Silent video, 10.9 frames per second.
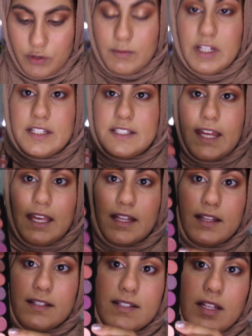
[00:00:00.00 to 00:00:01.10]
I'm going to take
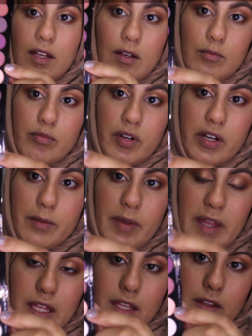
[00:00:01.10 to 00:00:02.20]
this pretty
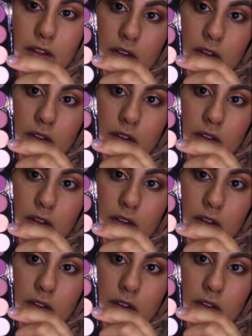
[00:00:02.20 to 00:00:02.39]
pink.